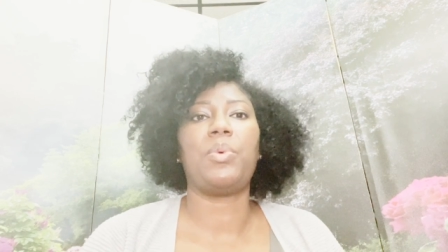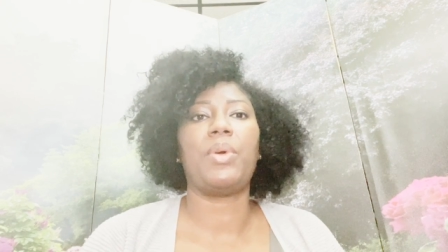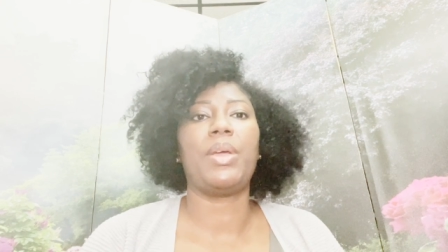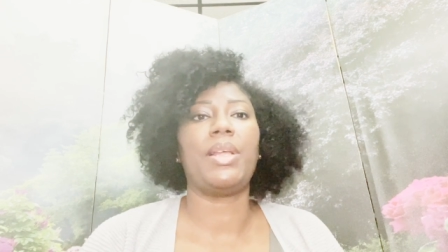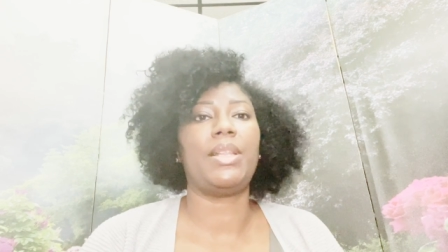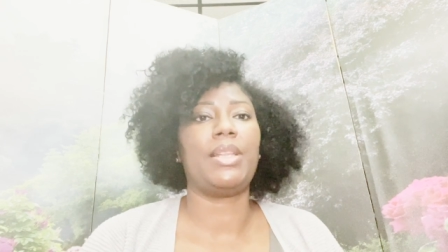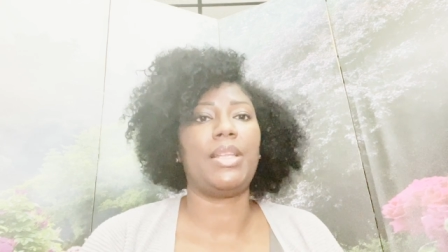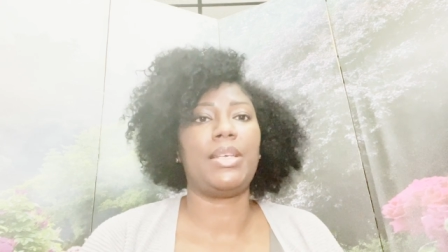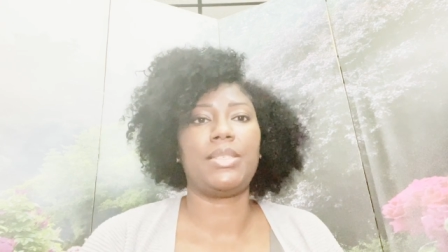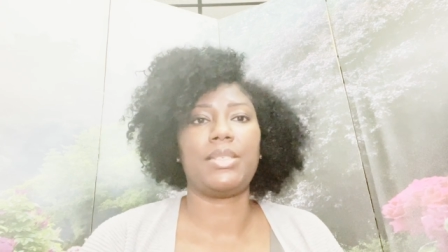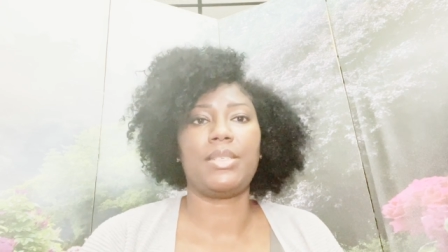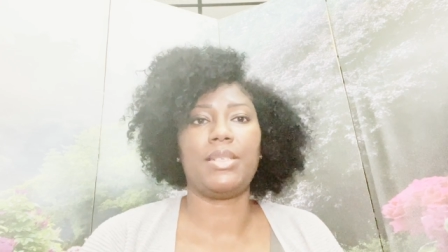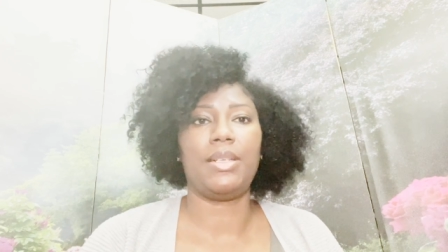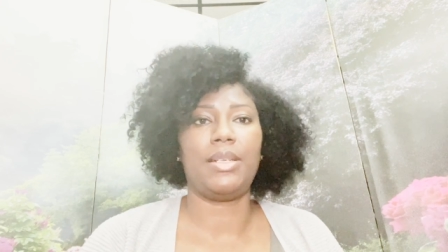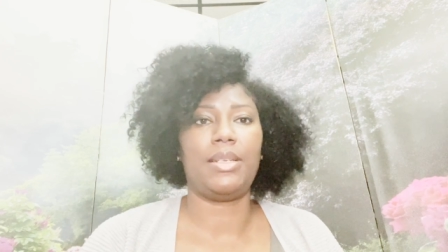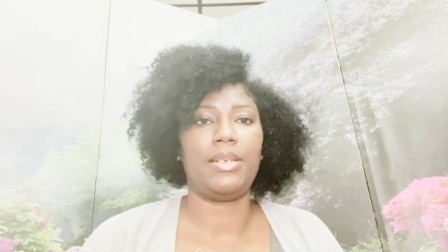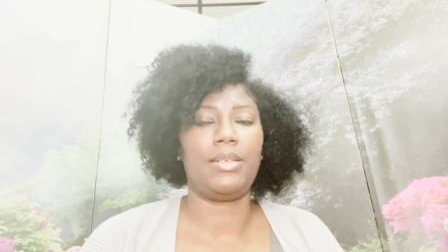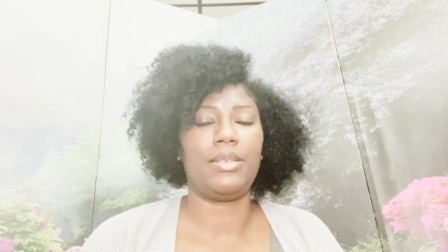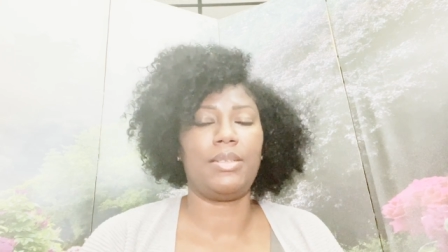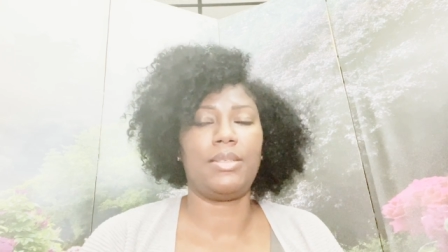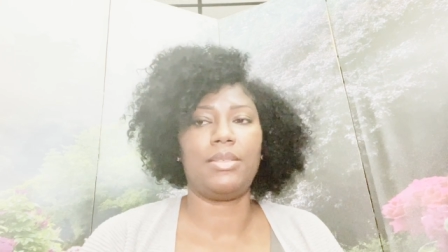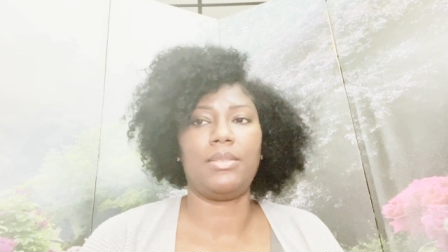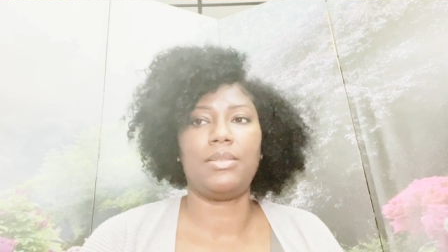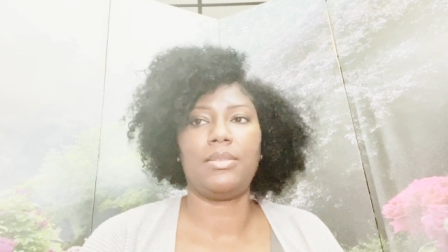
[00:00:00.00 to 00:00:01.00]
way less
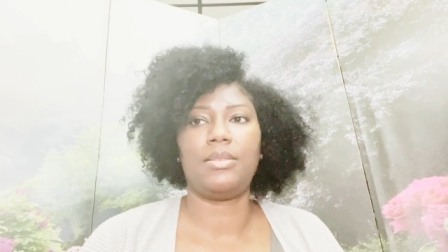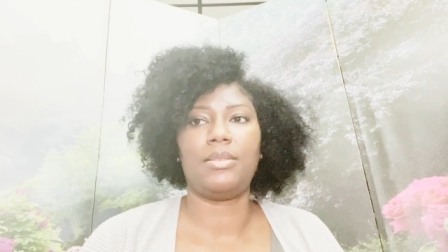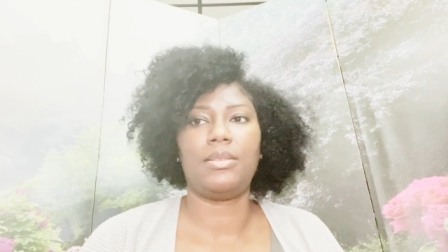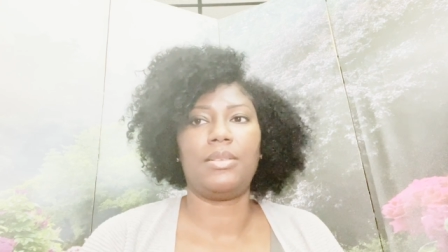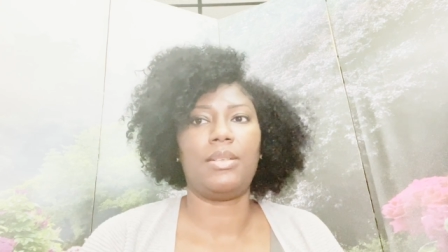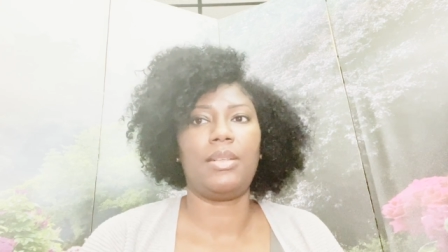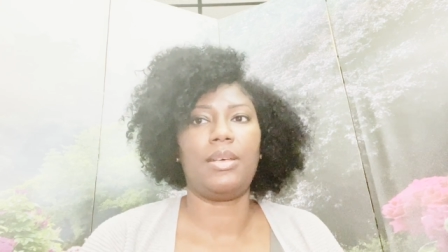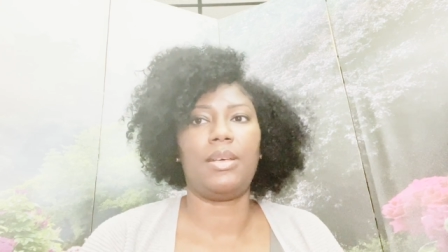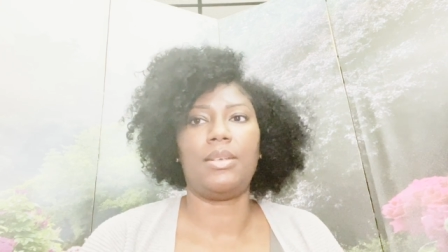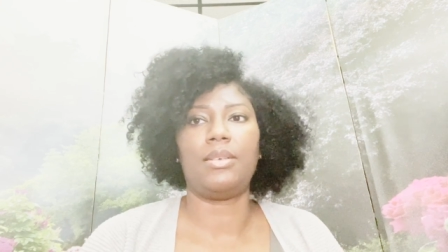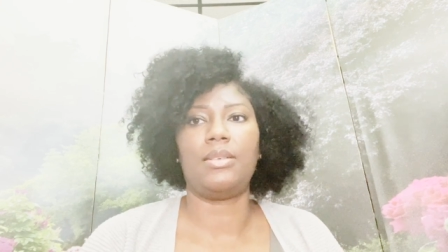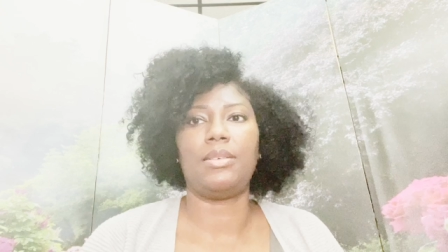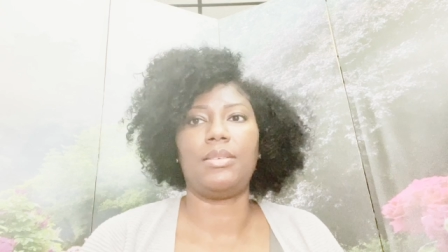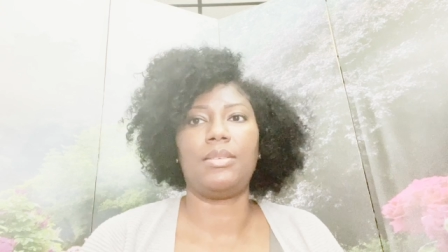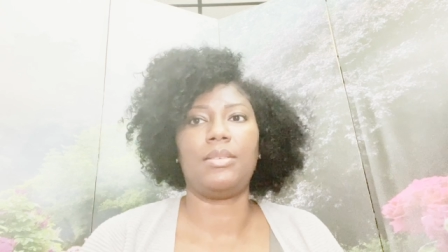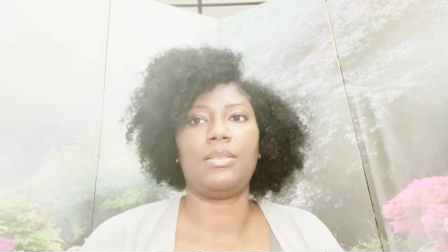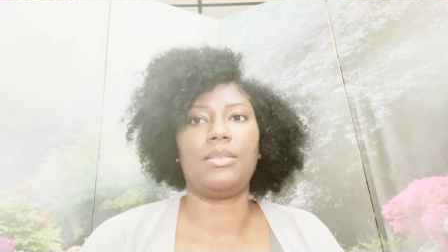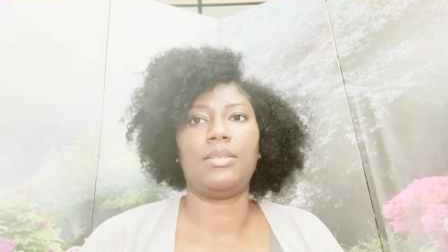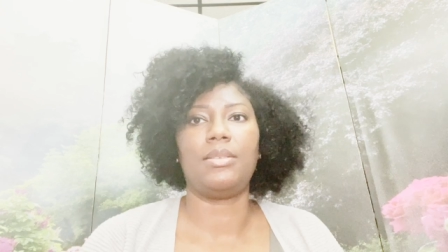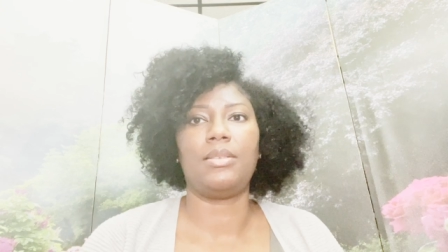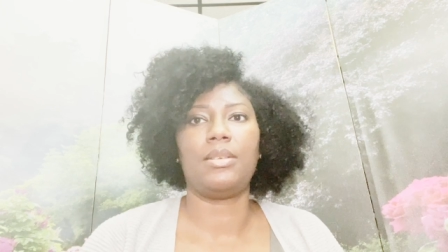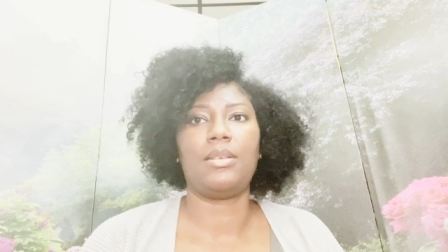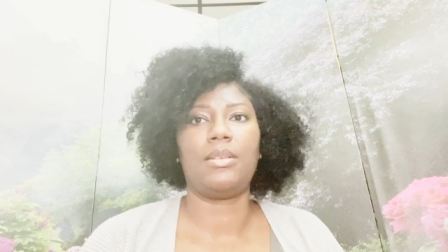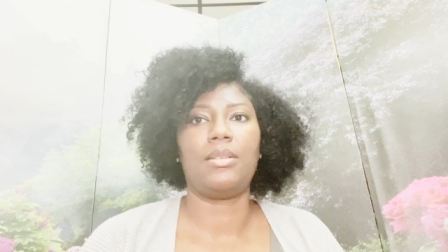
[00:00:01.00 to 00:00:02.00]
than, than
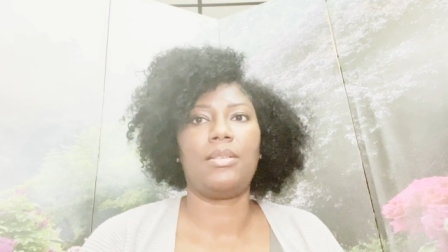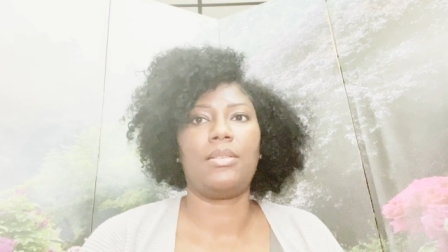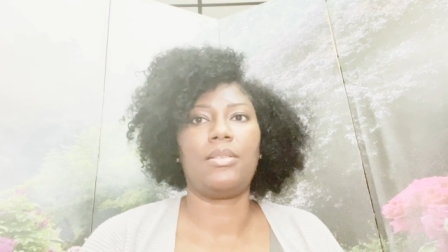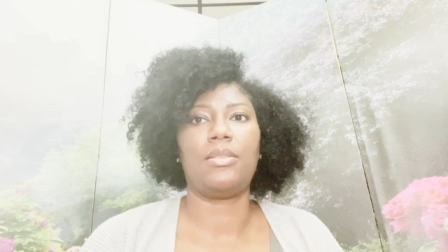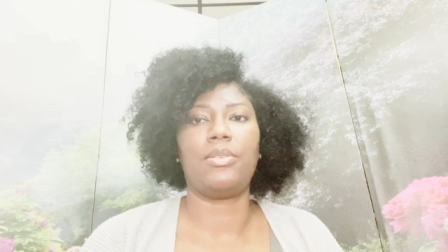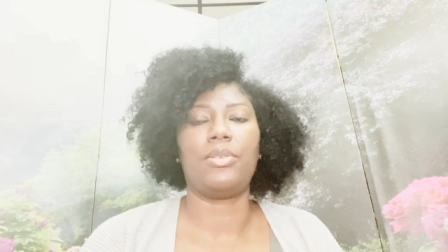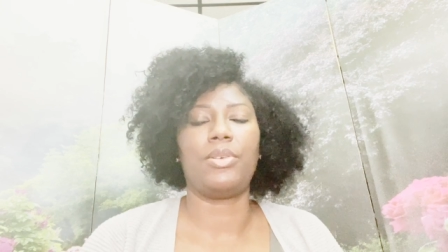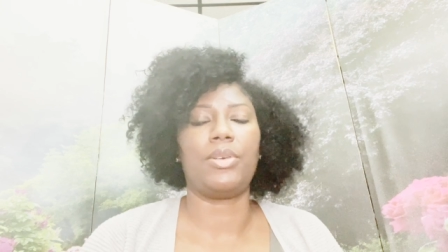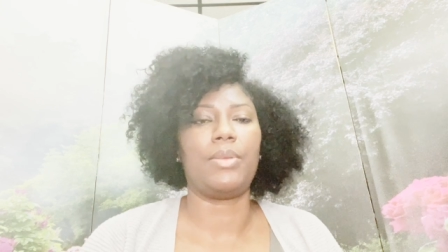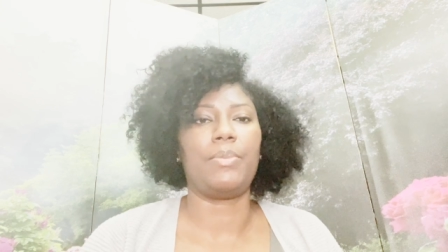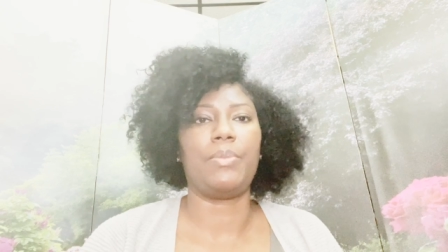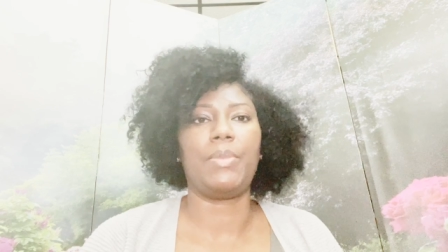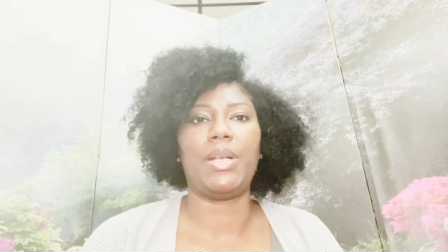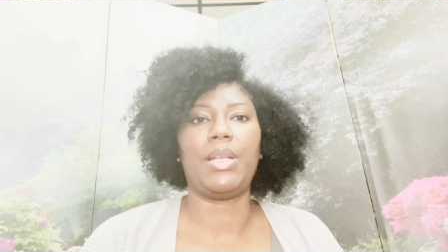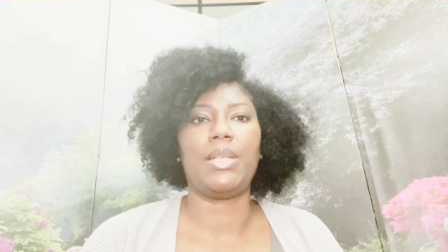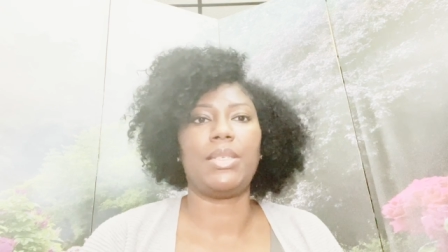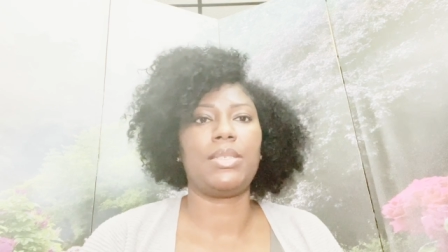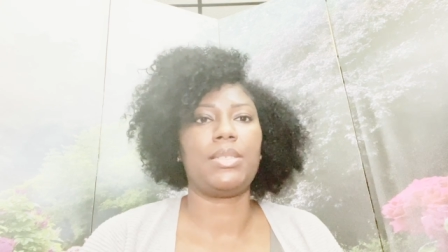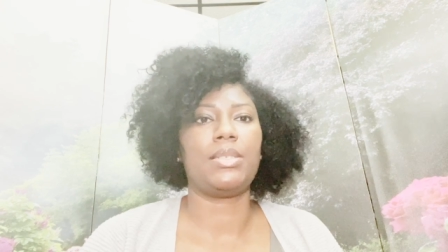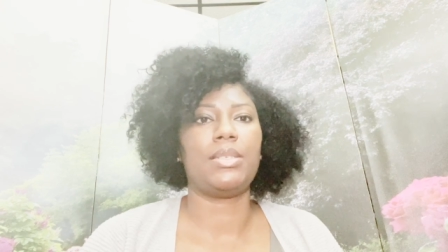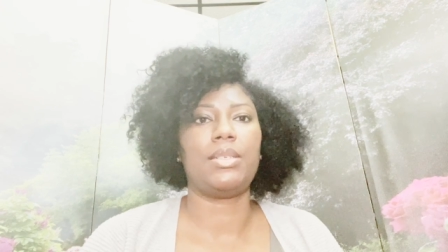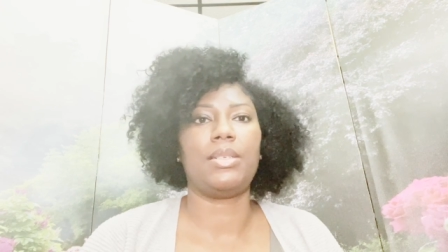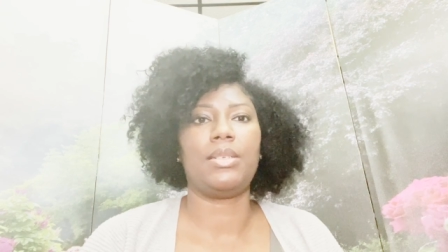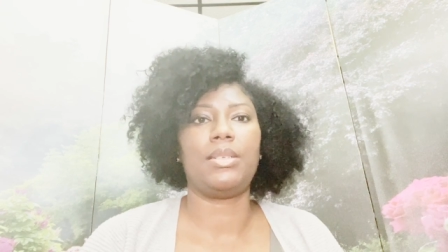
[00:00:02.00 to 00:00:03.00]
30
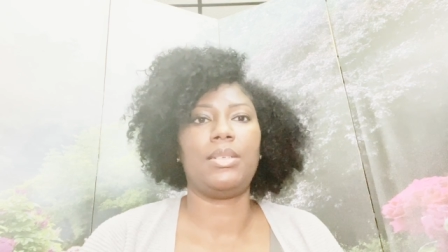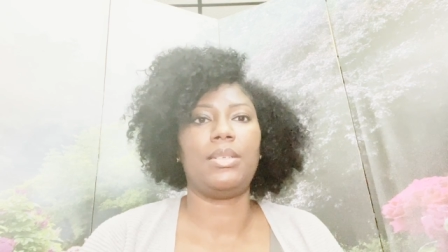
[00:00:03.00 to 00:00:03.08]
minutes.